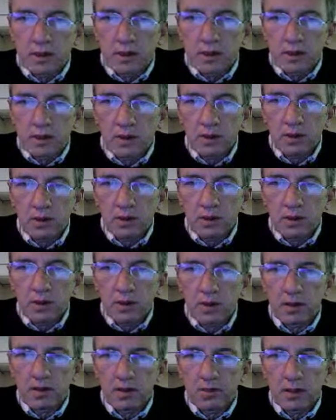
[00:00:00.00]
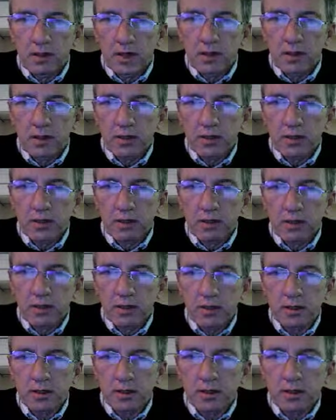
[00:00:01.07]
So pie chart,
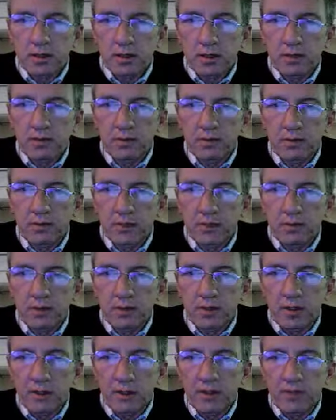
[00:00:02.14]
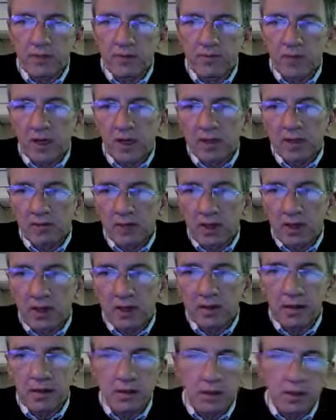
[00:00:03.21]
histogram, stem and leaf, box plot,